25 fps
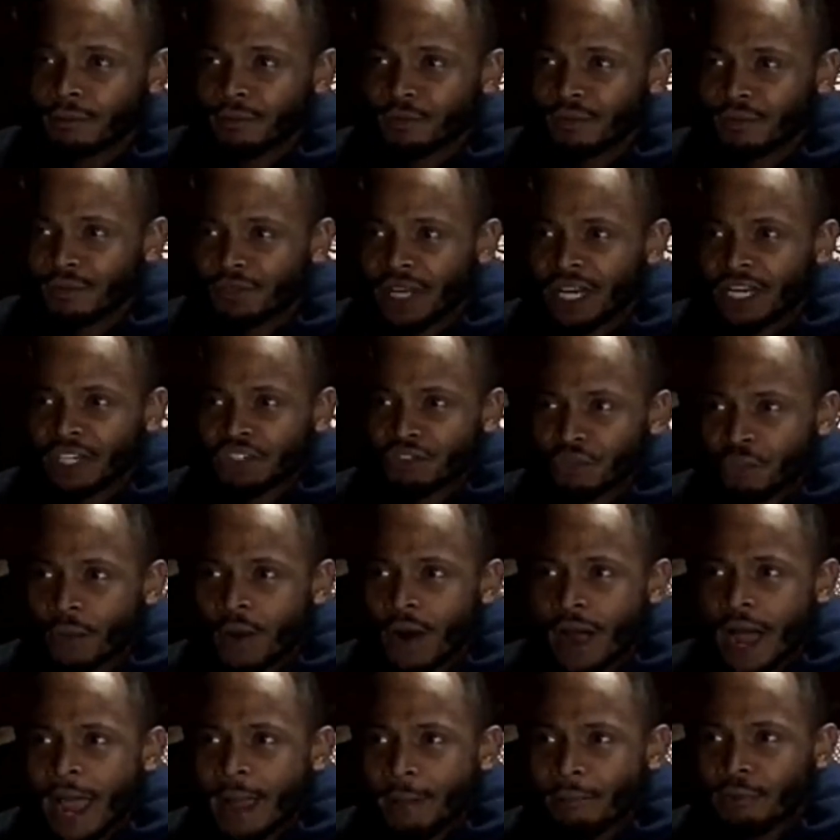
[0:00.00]

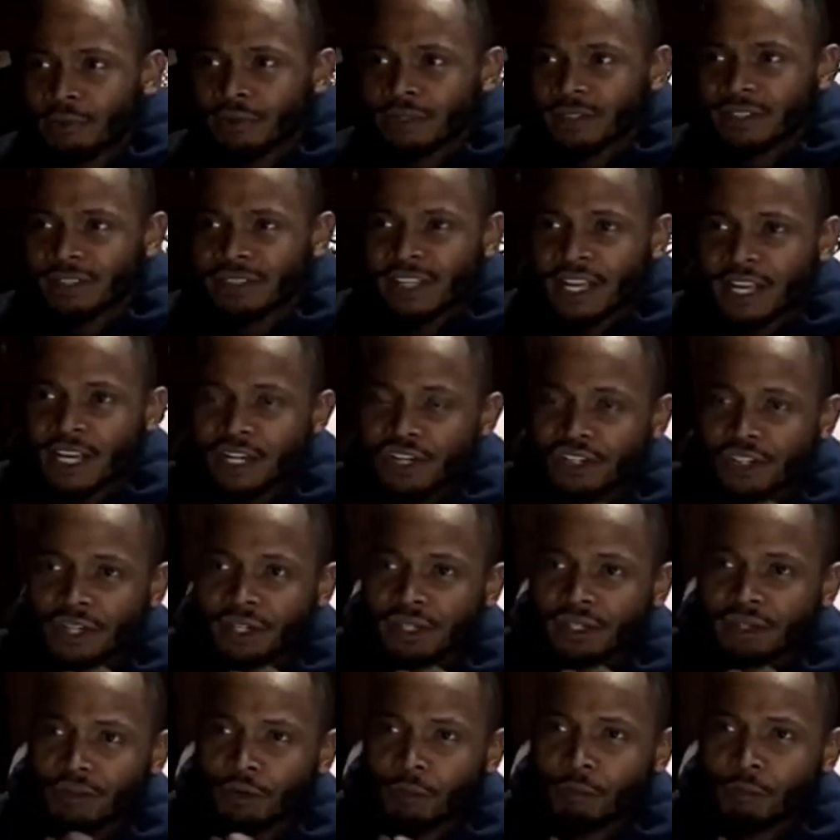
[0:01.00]
sexual hyperization,